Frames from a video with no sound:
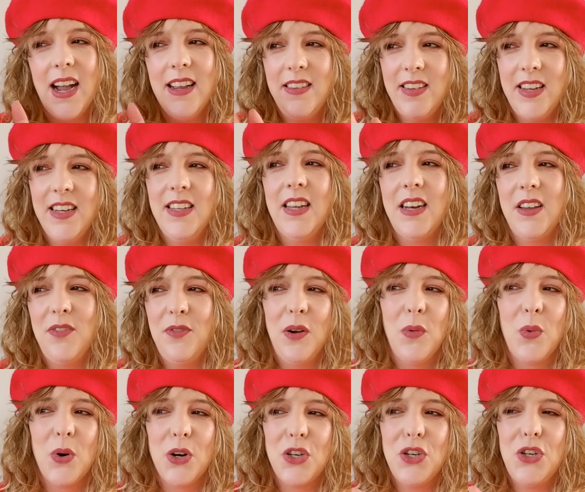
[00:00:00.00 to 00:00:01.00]
I think that if
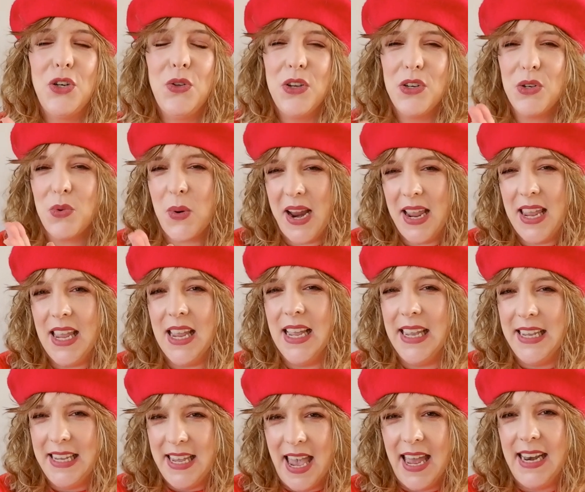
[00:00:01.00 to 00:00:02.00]
I were to do this ranking
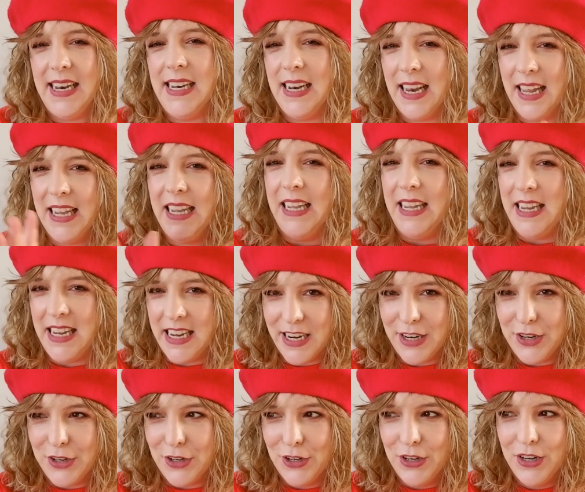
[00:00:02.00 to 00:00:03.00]
again in like a
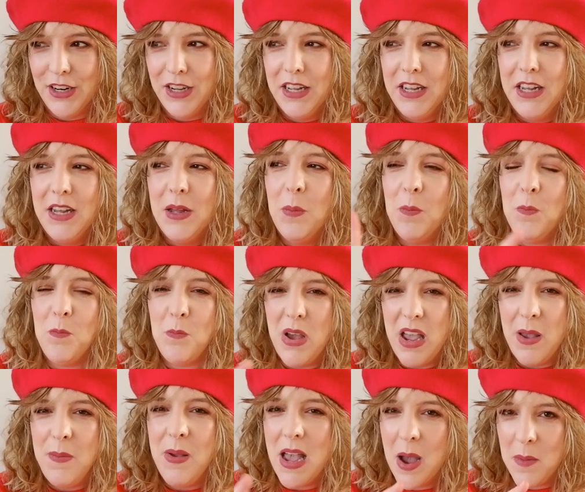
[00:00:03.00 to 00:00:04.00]
year,
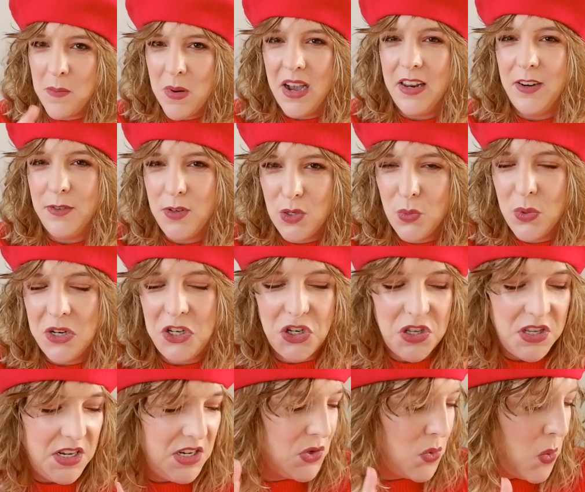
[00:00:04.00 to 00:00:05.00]
maybe I might have
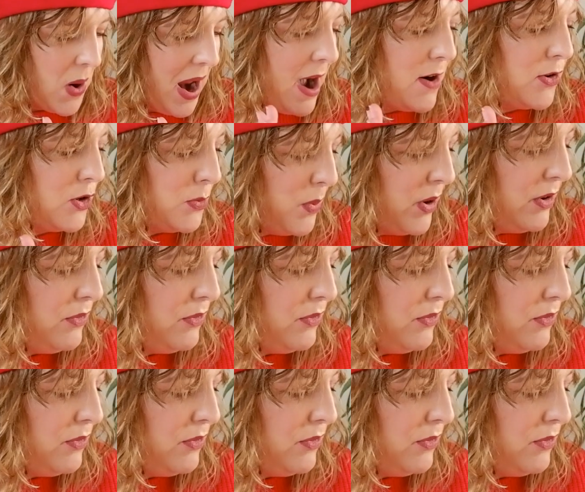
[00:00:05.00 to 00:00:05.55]
switched these round.